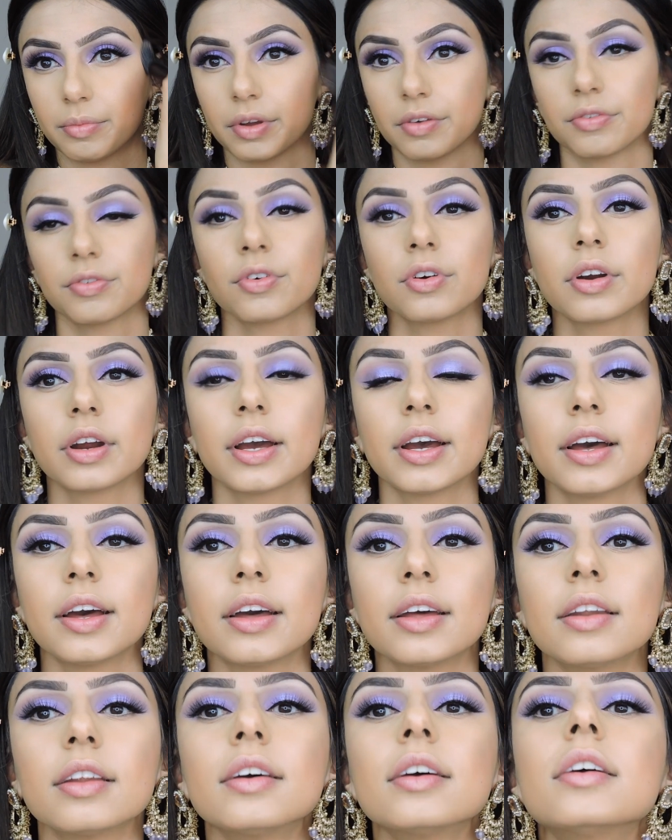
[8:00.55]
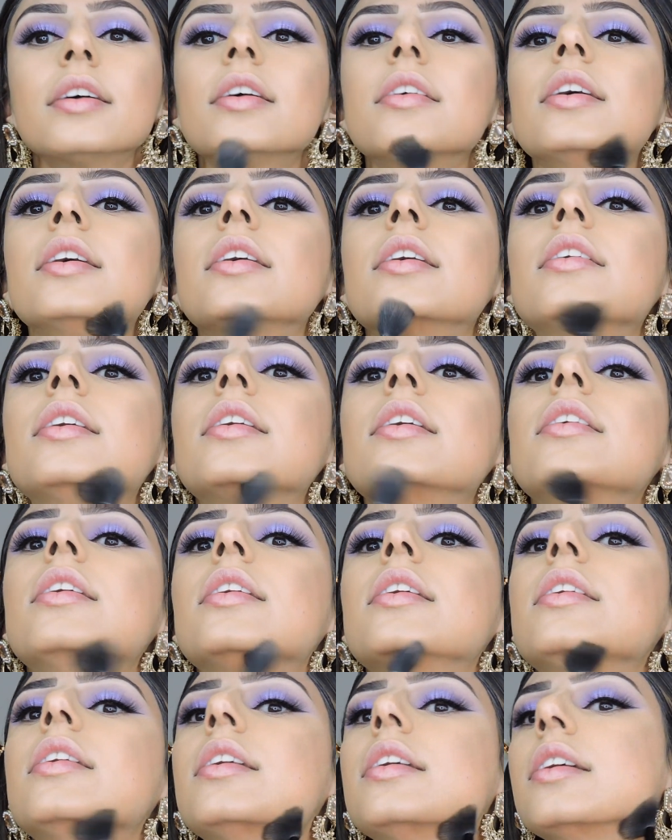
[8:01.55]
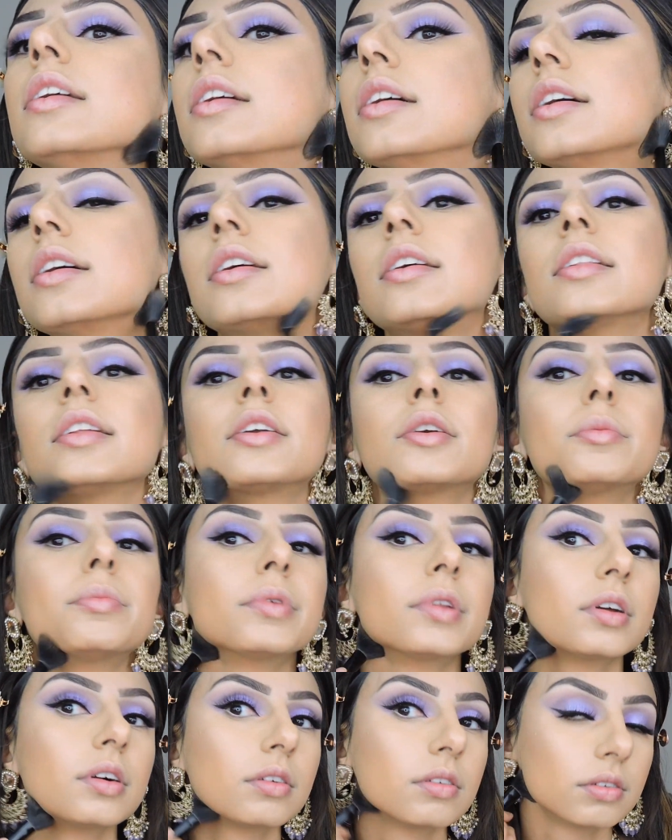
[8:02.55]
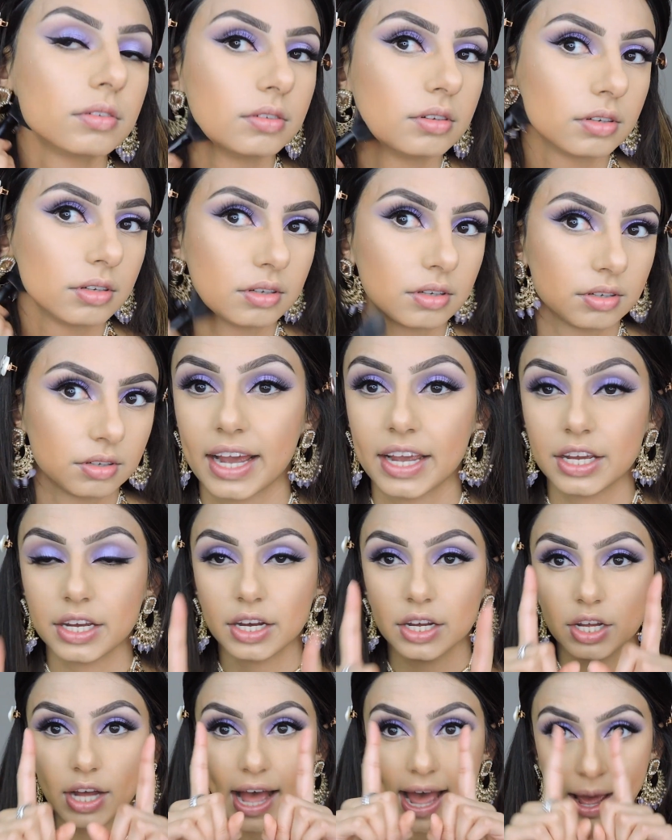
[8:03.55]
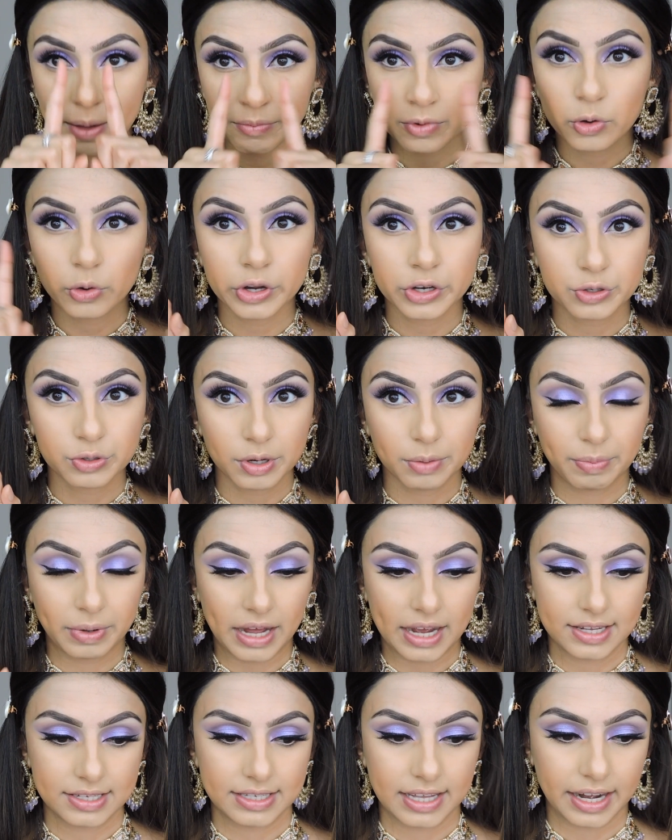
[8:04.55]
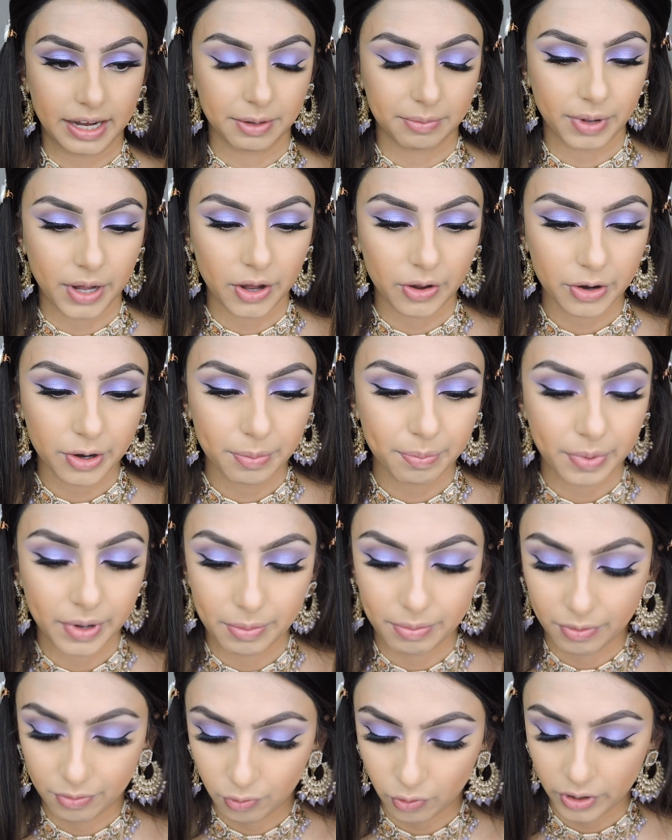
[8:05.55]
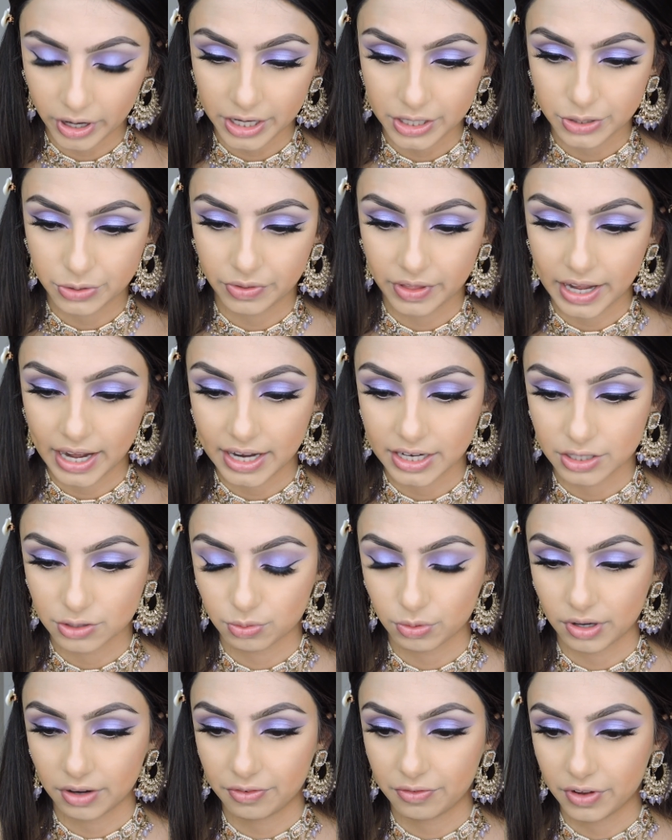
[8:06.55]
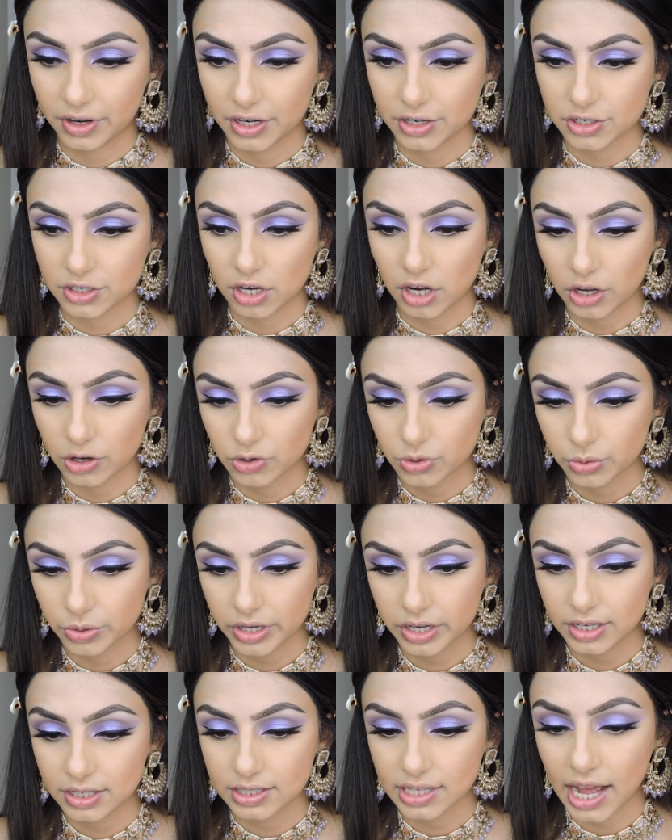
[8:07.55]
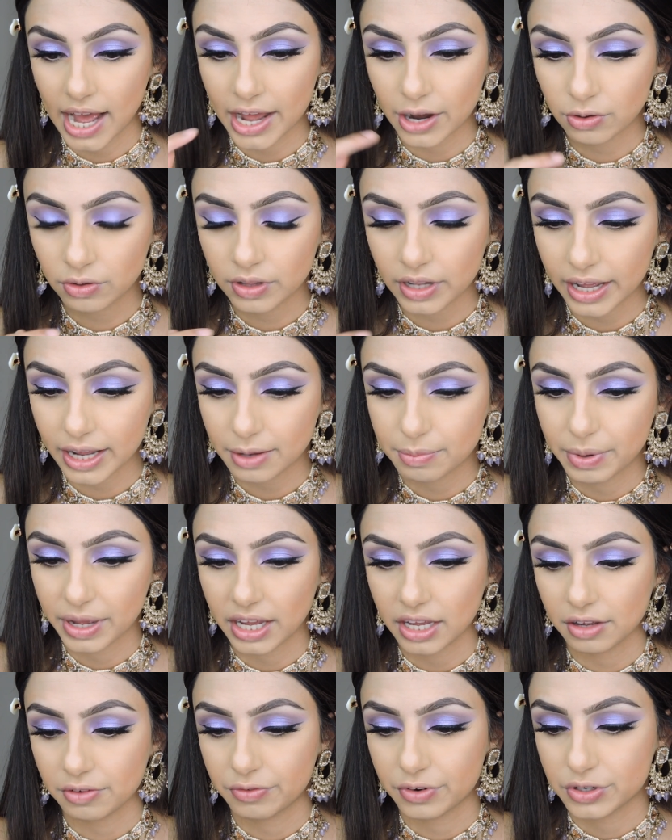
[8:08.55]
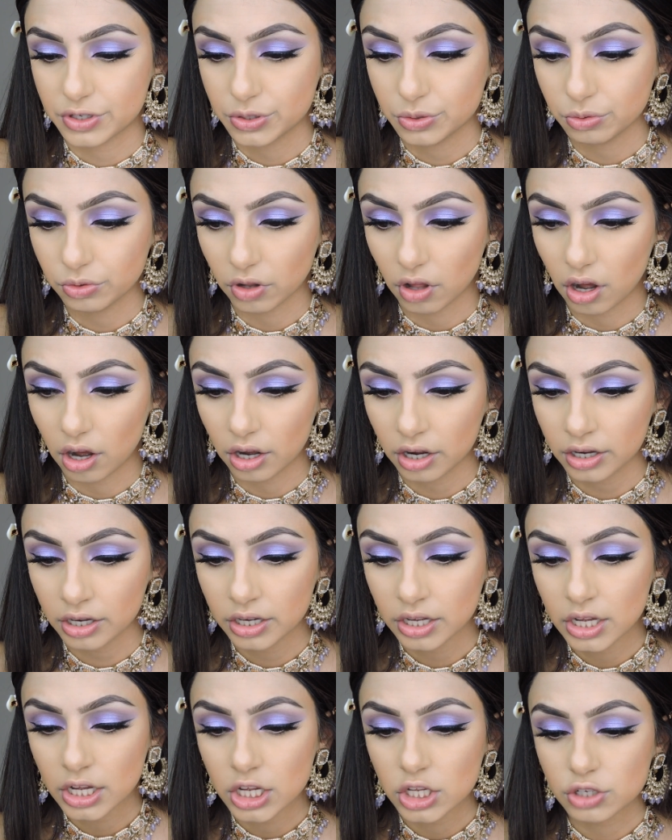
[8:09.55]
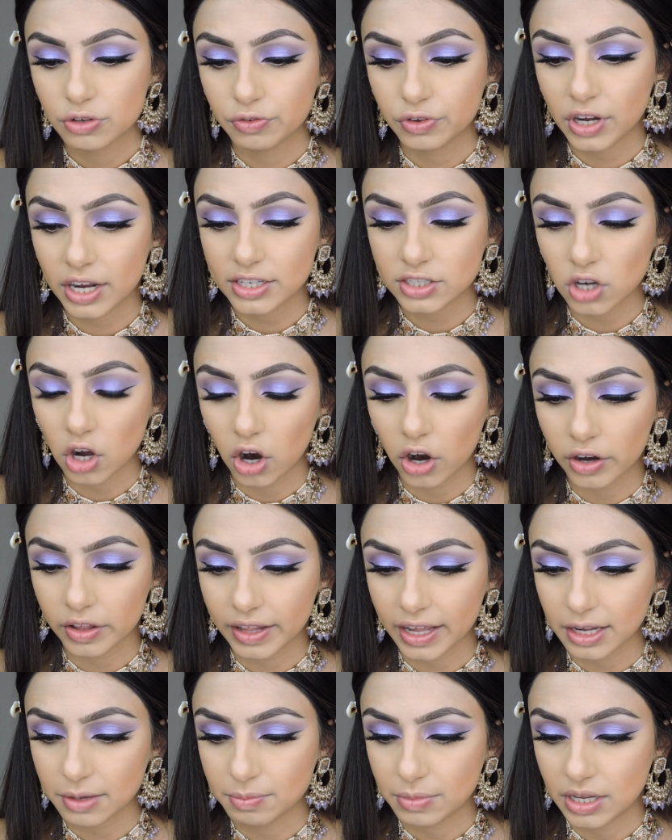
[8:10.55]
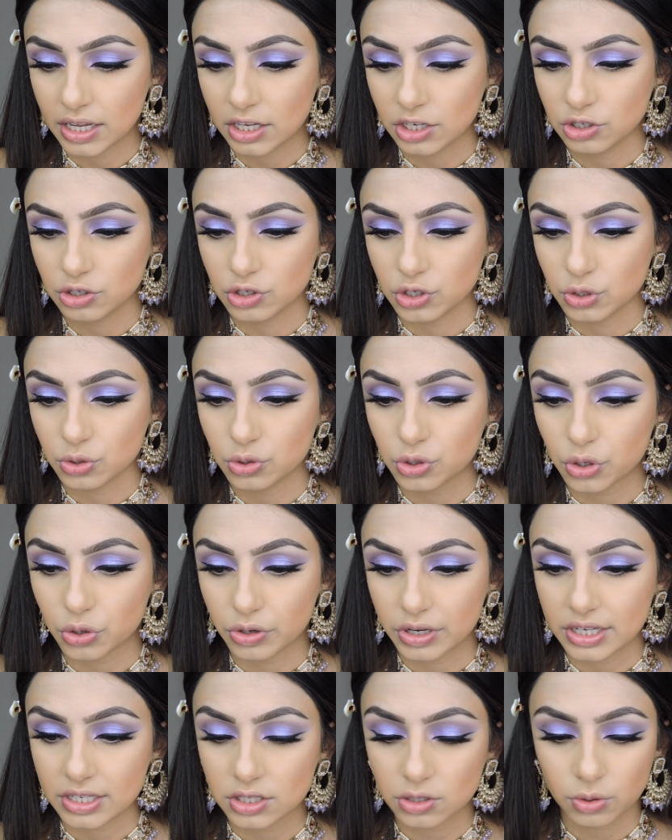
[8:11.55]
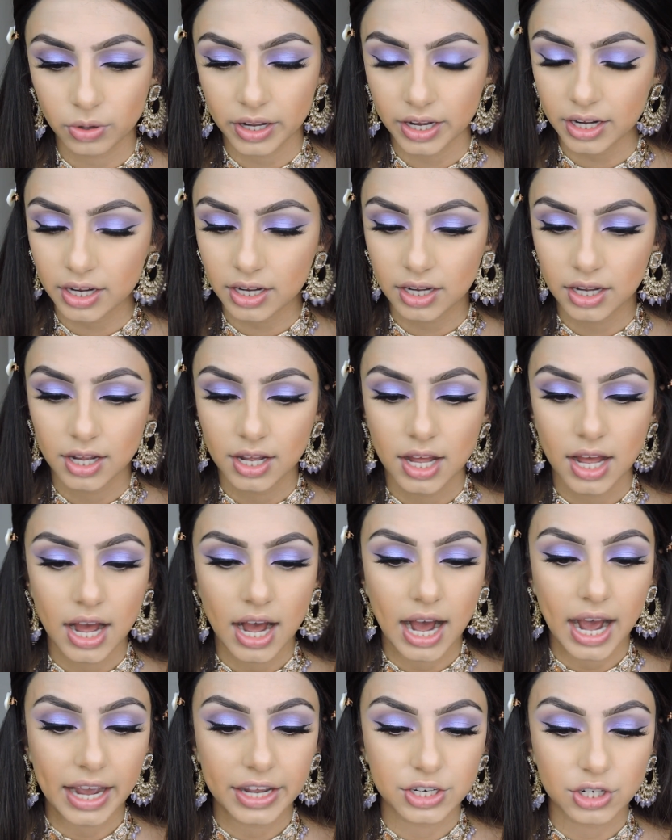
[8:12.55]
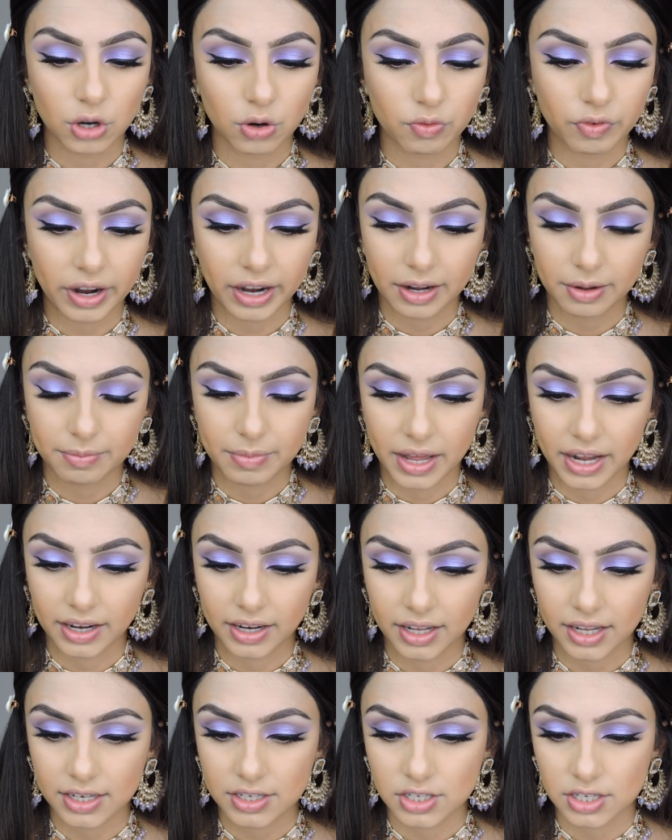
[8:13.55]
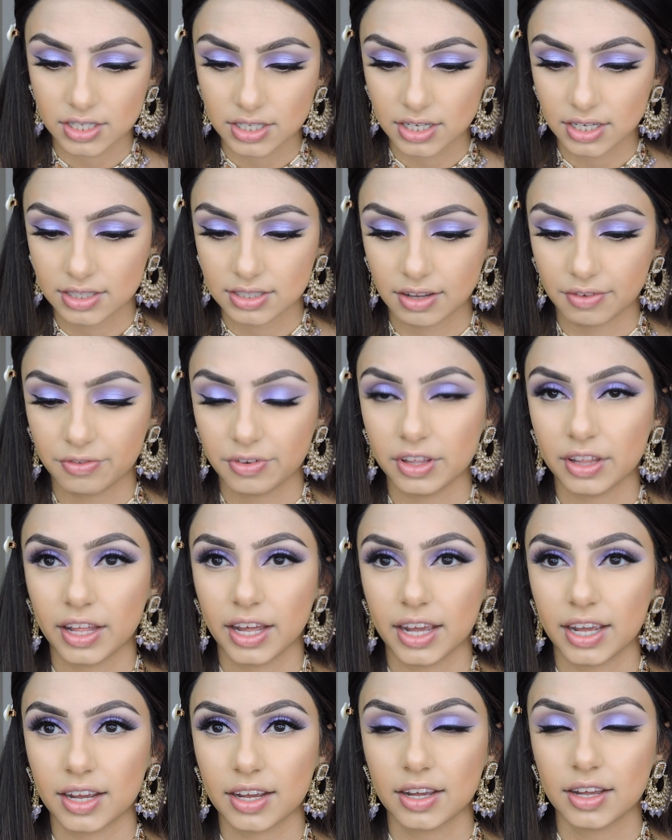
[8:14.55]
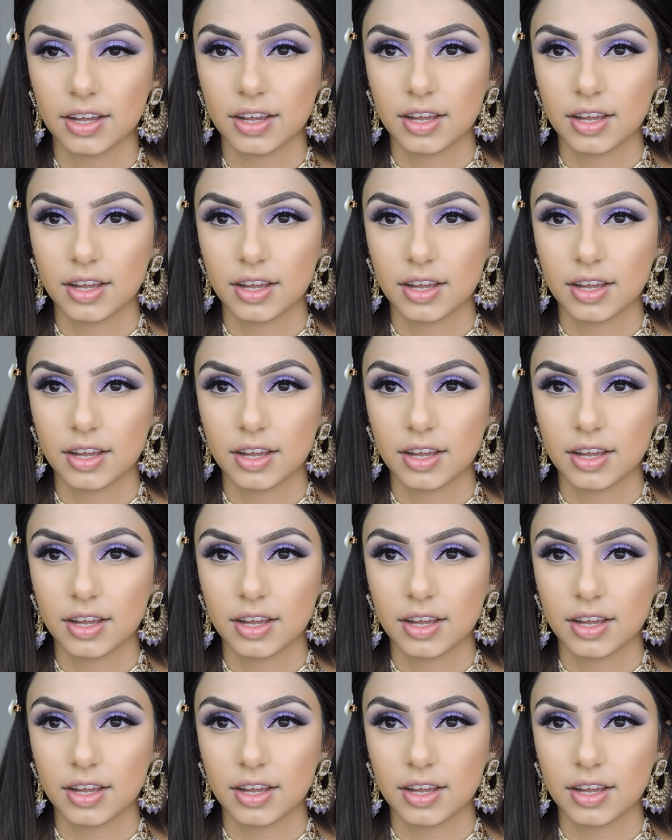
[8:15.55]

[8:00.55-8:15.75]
my forehead, a little below. I am going to apply setting powder, but before I do that, I just want to finish contouring because I don't like baking for too long. If you guys are like me and you do crease quick, I don't recommend it just because I feel like